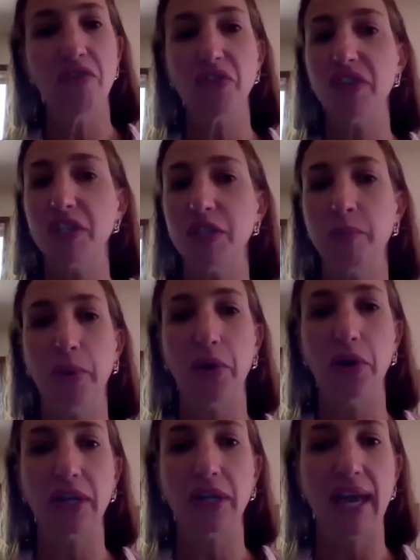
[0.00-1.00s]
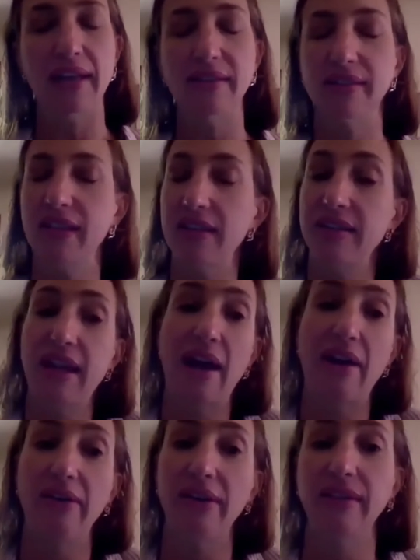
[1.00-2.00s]
for this book and sent it
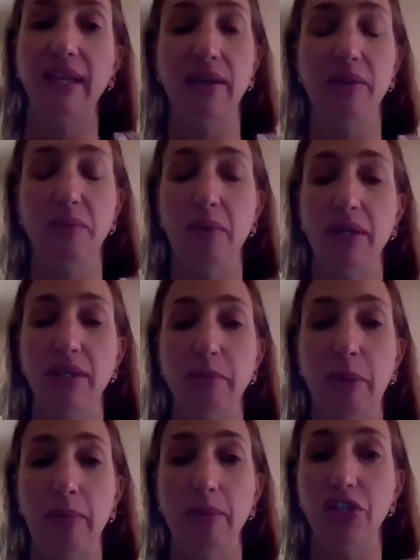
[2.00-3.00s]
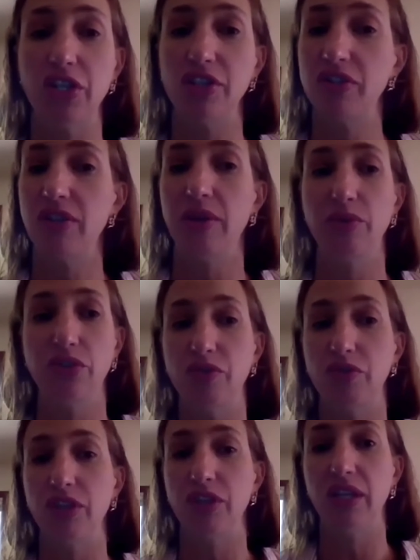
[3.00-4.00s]
out, and they wanted to publish it. So that was just
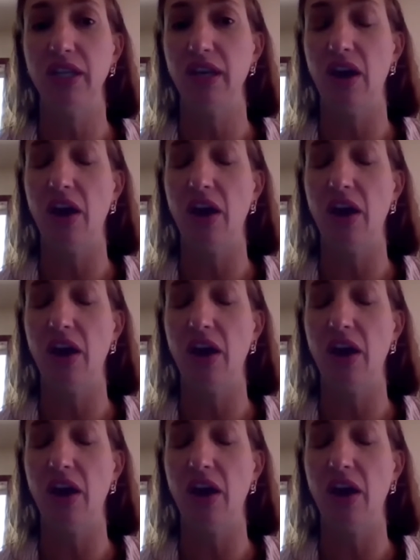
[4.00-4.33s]
really